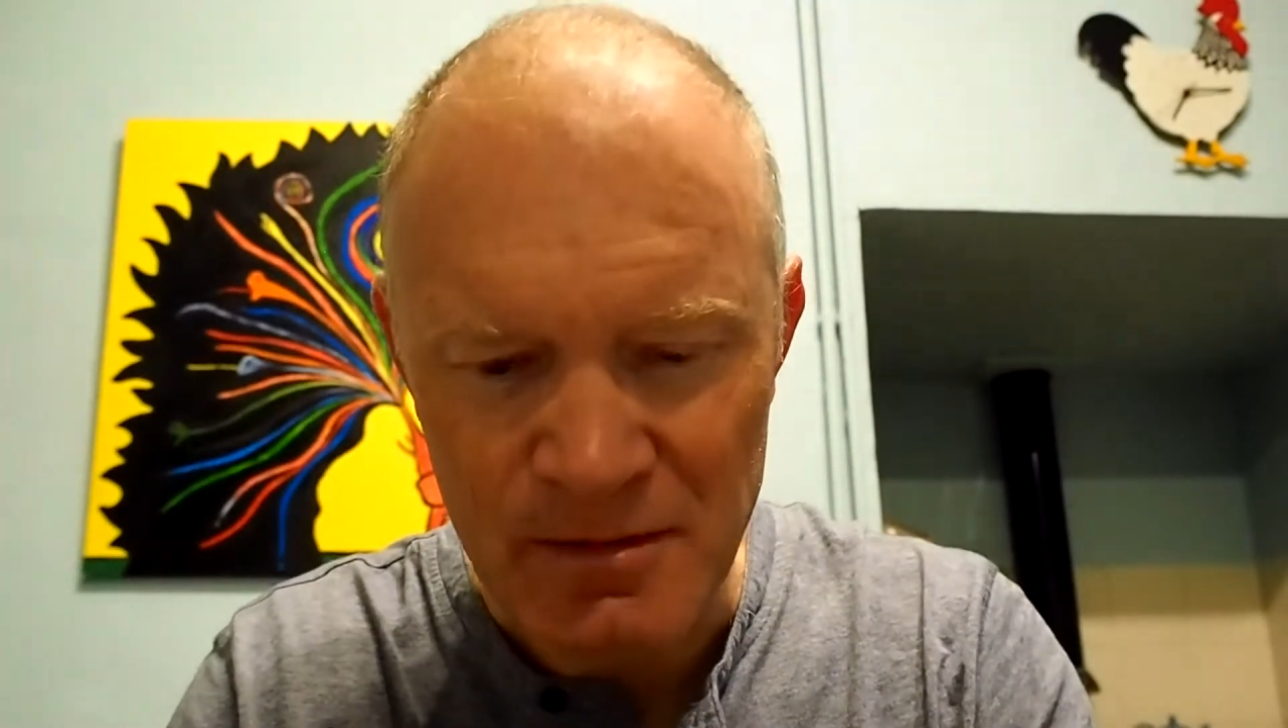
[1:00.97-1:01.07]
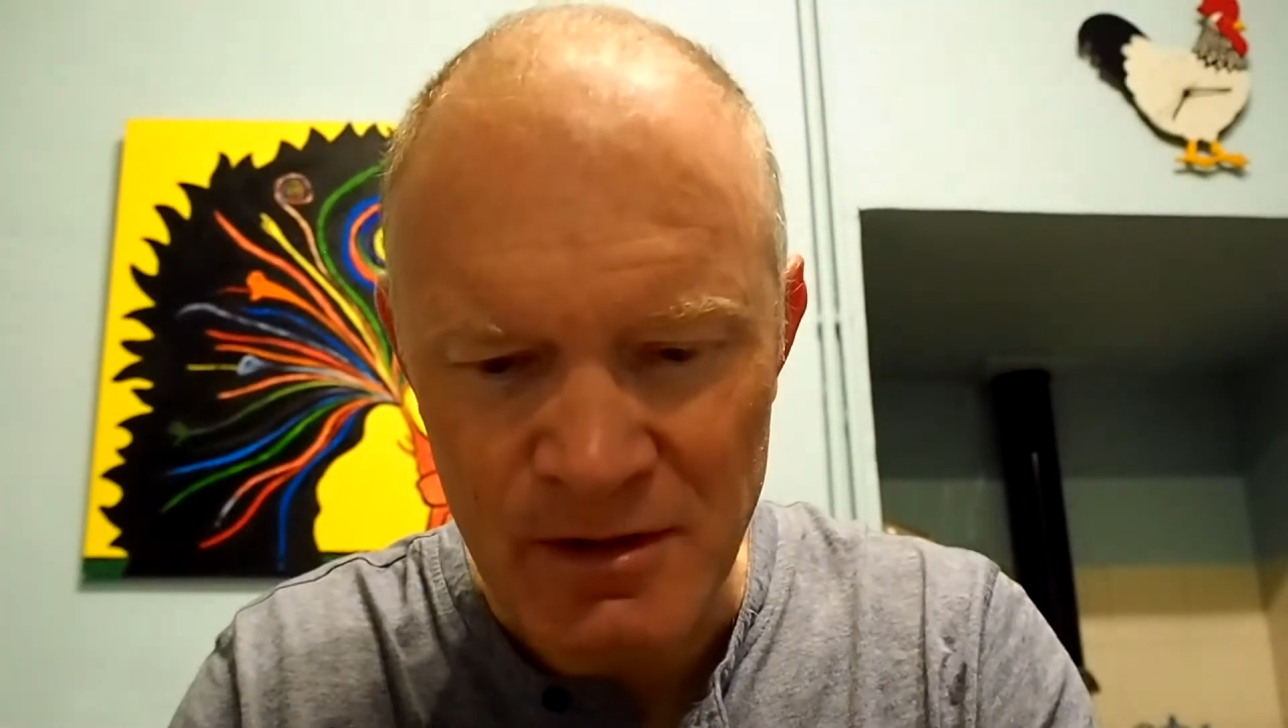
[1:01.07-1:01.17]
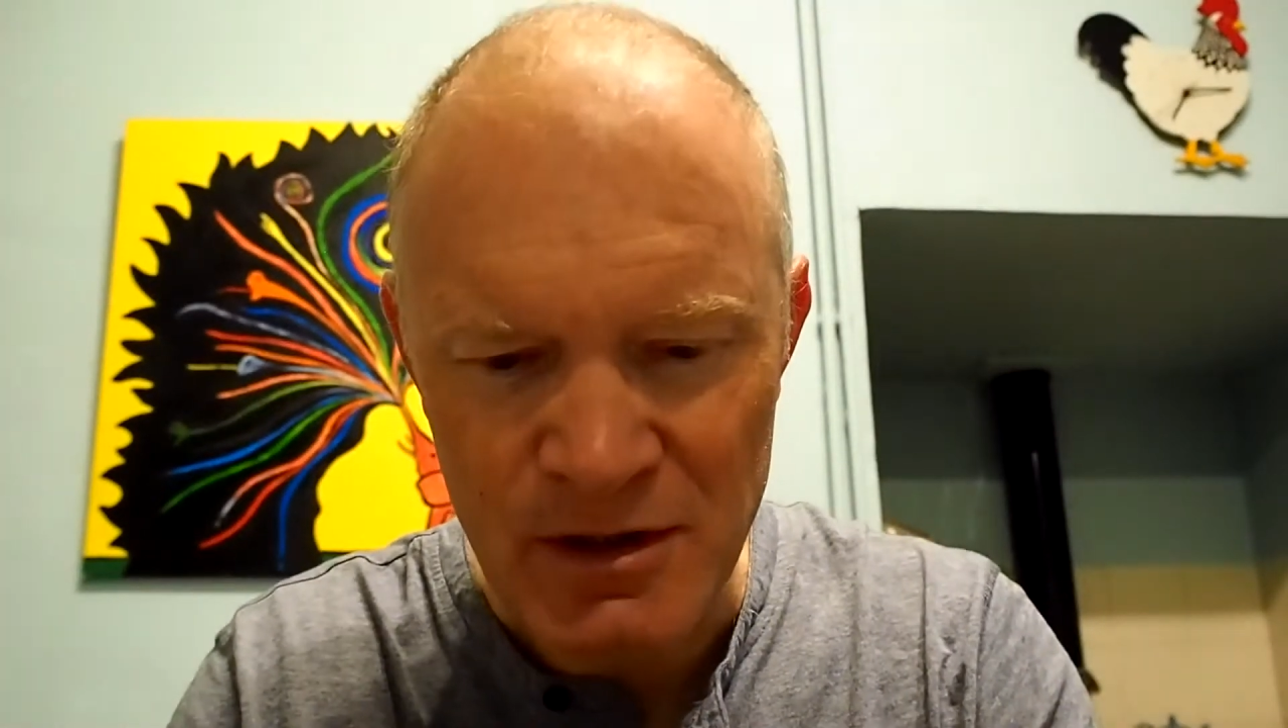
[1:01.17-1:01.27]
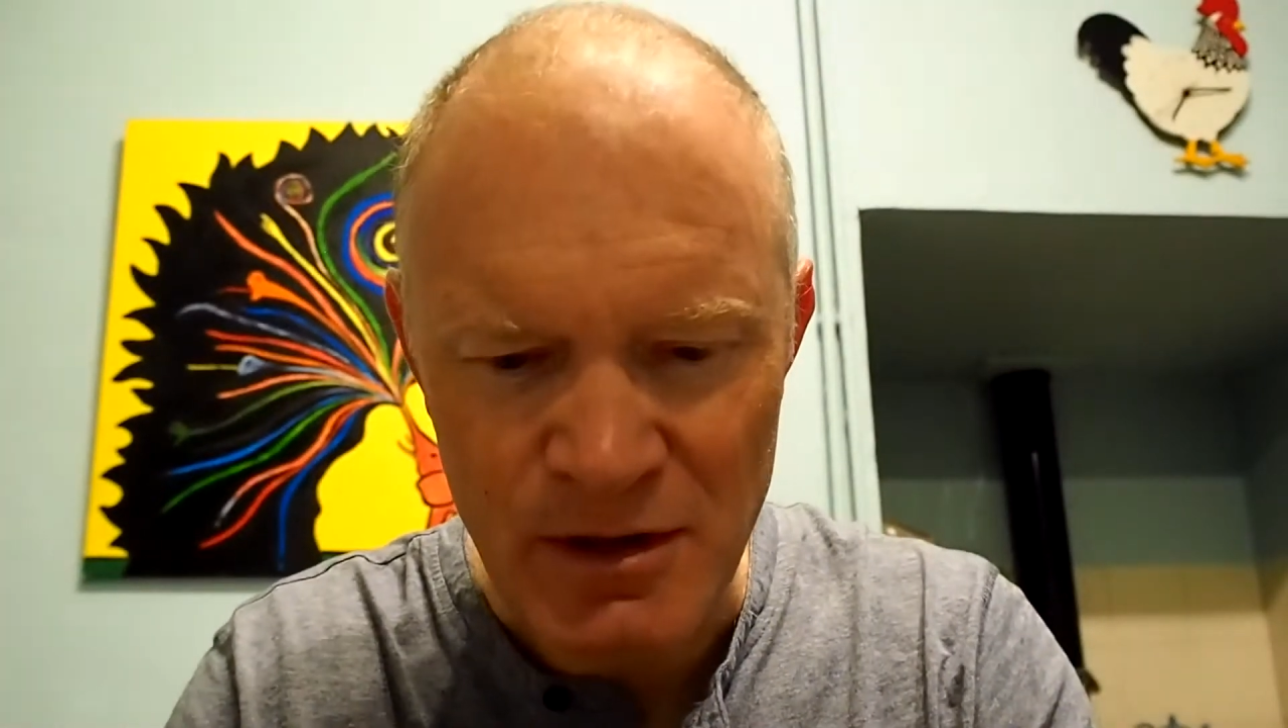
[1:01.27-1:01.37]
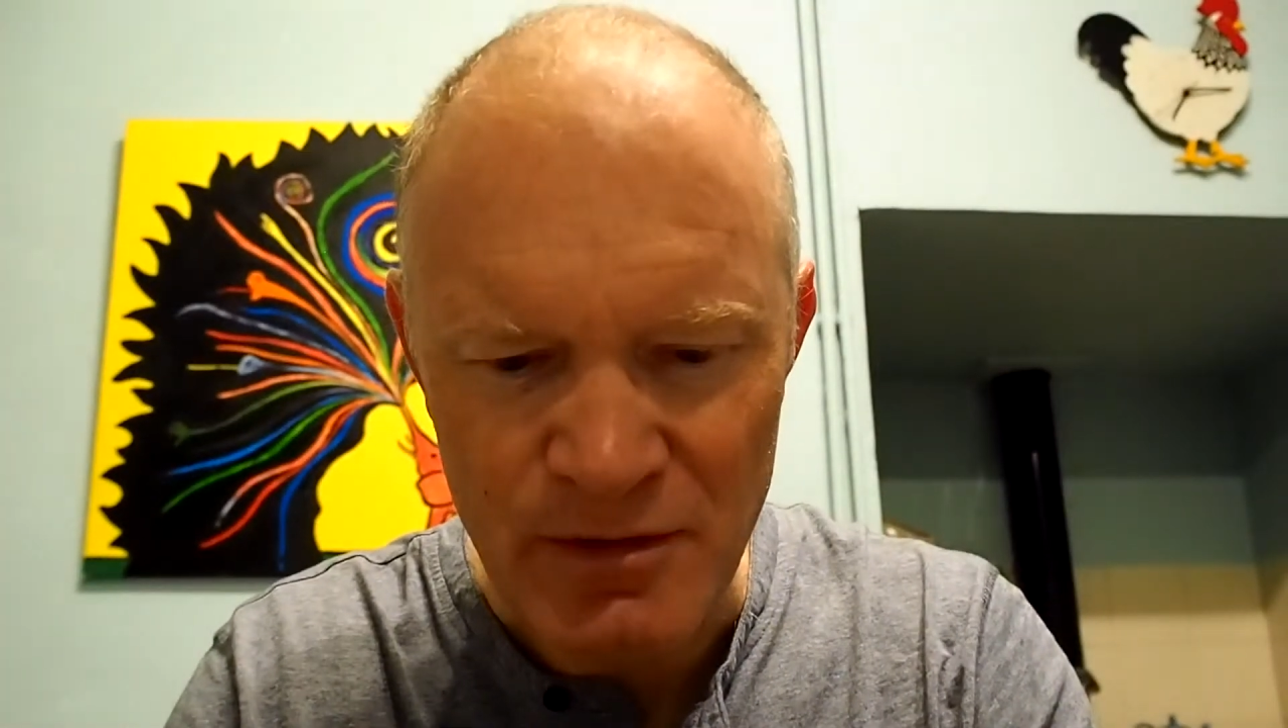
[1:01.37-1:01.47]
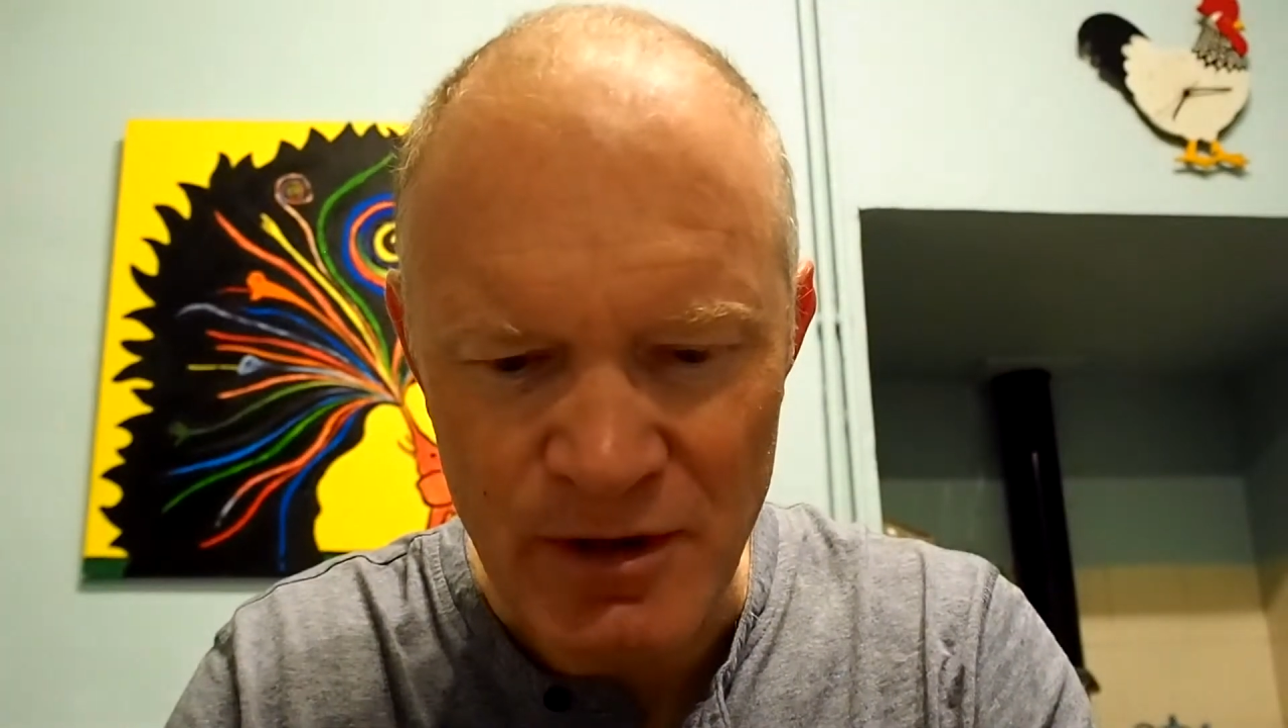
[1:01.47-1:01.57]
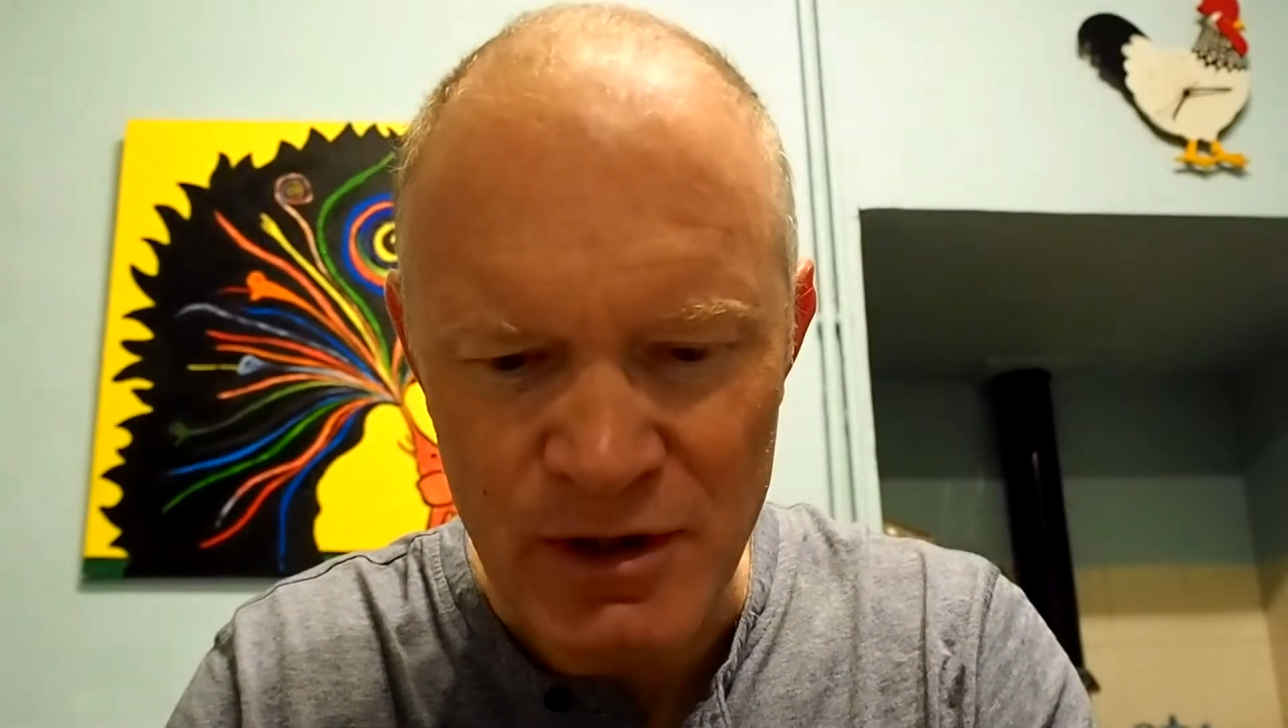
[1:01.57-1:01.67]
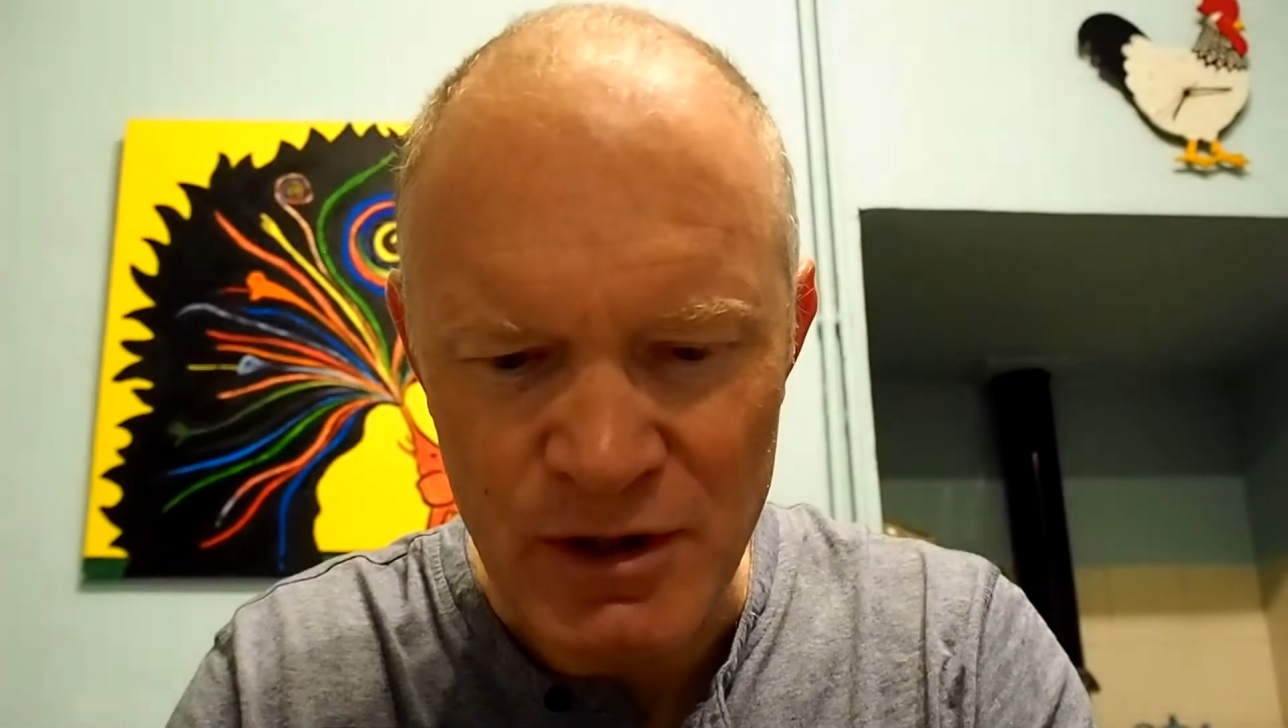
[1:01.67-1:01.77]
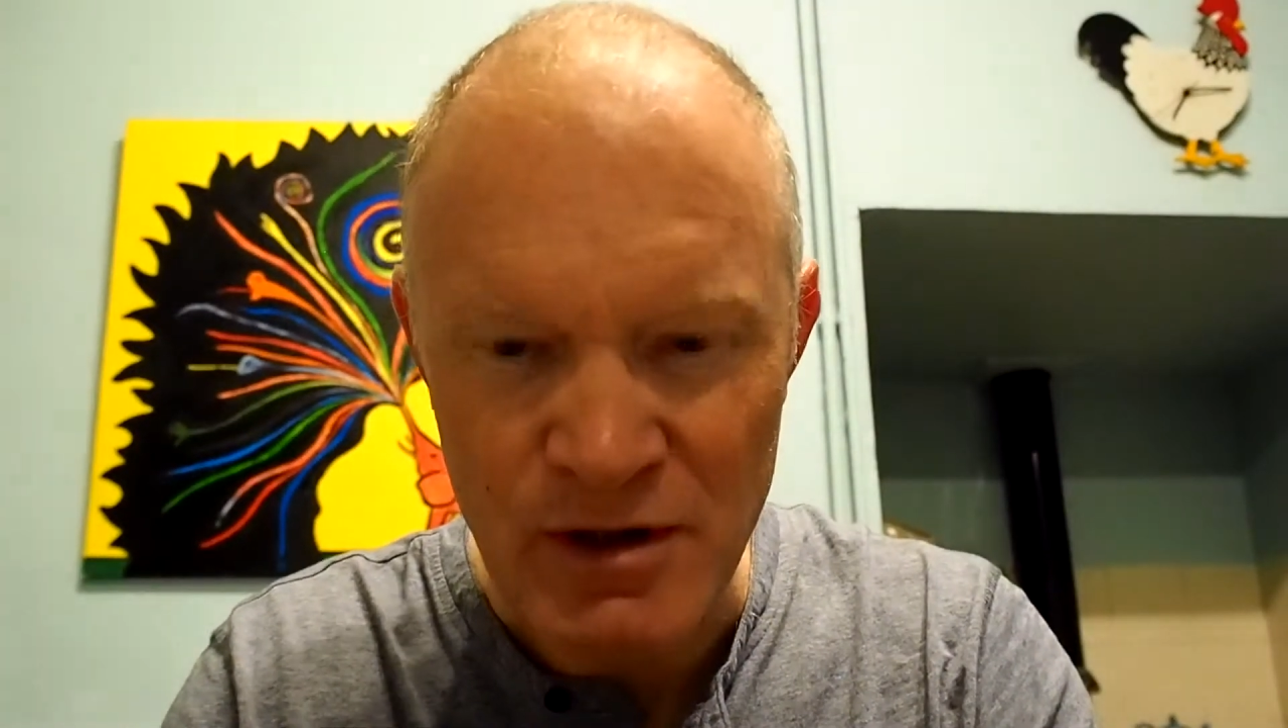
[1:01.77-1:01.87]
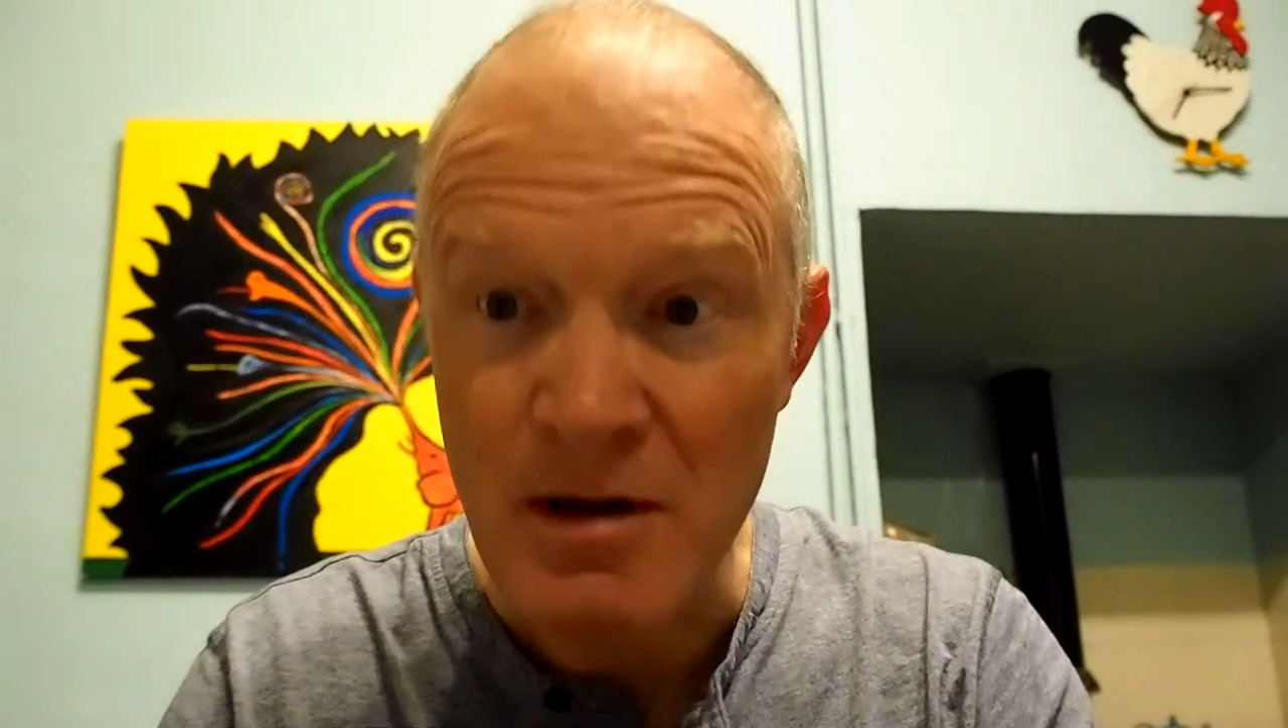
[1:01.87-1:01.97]

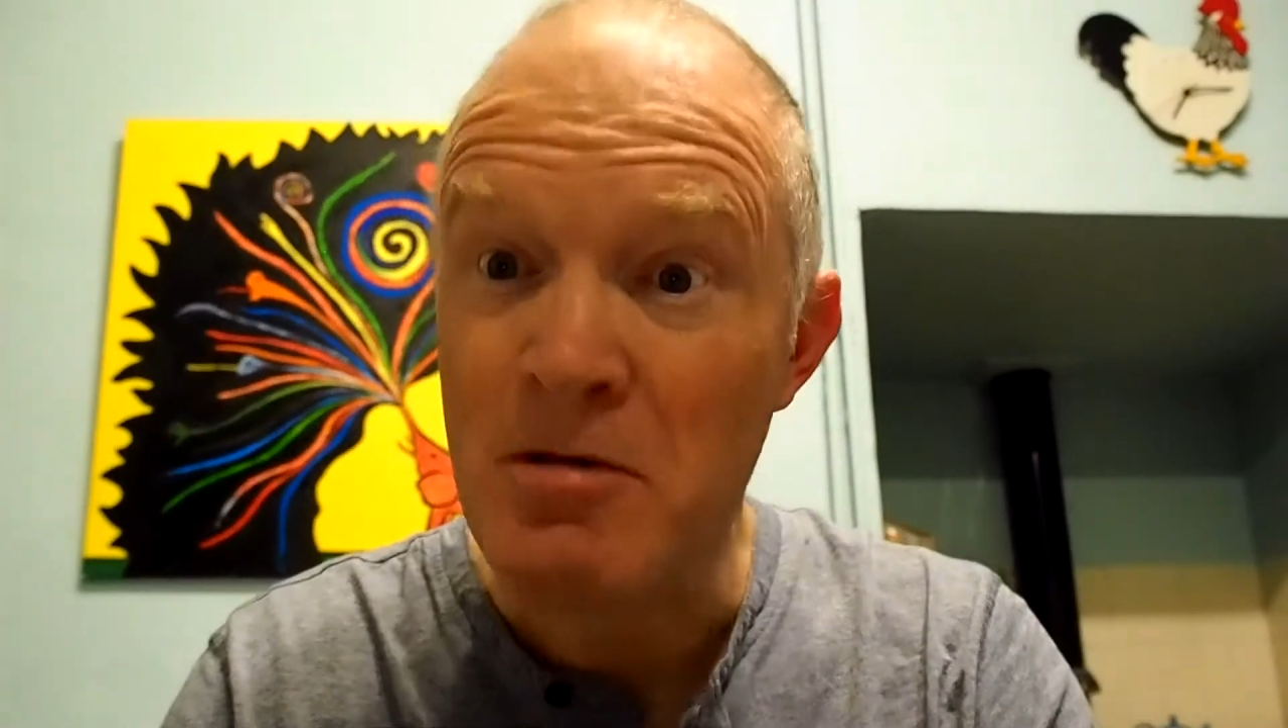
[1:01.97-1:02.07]
deterioration.